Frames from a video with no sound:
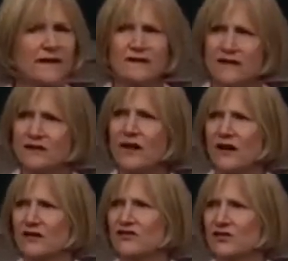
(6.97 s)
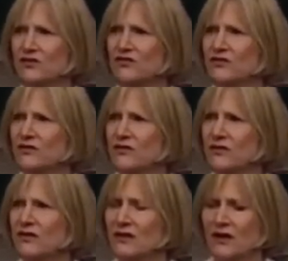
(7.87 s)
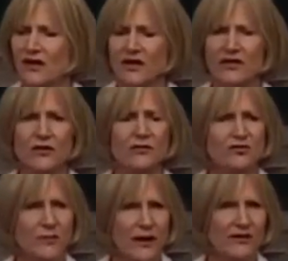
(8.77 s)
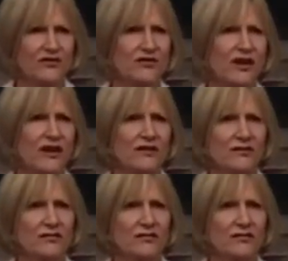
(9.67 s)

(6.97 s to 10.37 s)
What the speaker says: It did not exist. There was Palestine,